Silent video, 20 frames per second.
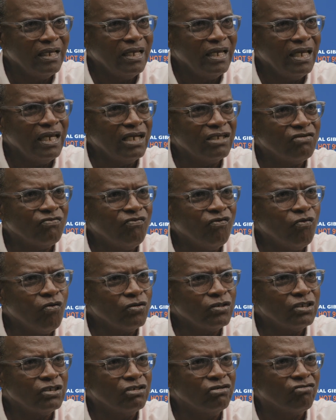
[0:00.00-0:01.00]
His
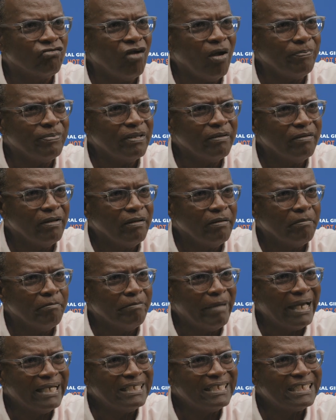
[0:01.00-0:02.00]
votes dropped
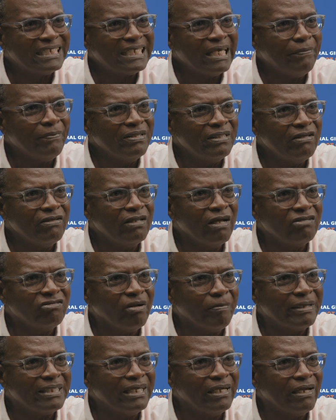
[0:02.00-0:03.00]
by
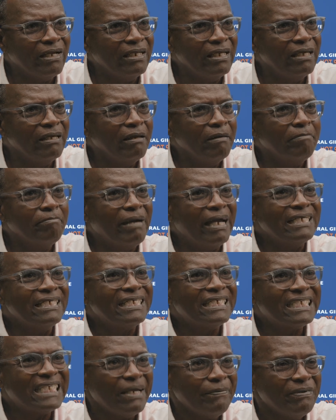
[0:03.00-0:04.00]

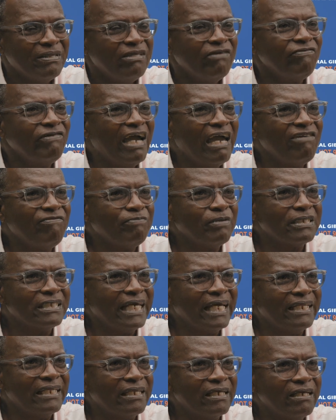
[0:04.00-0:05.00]

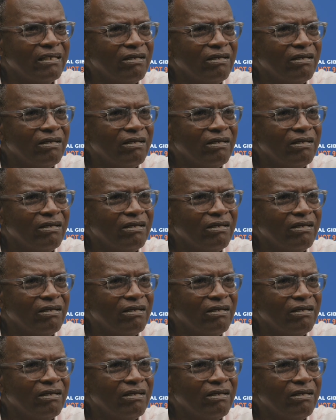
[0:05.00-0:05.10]
75%,